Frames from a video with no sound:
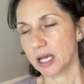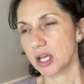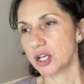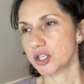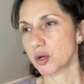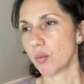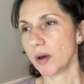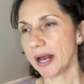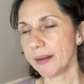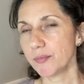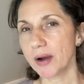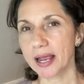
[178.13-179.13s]
So what
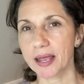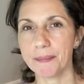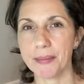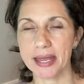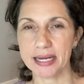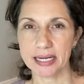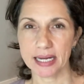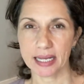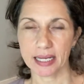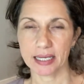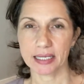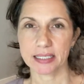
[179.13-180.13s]
I'm
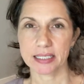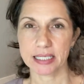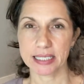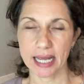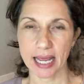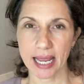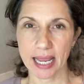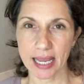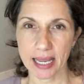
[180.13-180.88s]
recommending today,